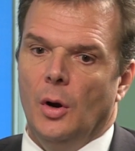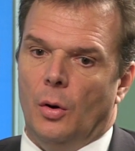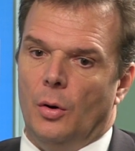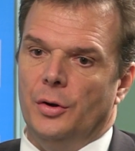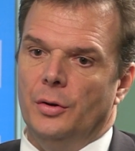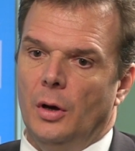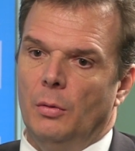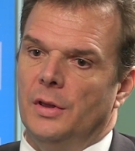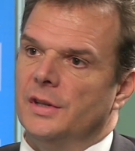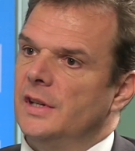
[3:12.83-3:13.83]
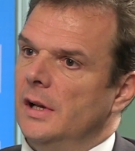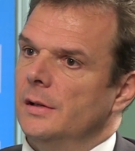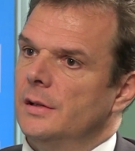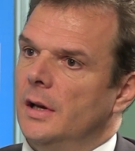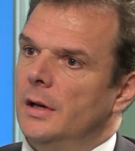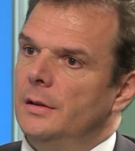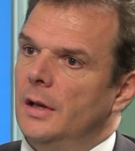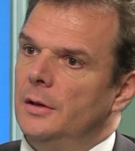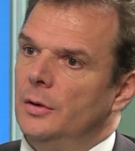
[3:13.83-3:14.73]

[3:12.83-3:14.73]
Or, you know, on the sales side, that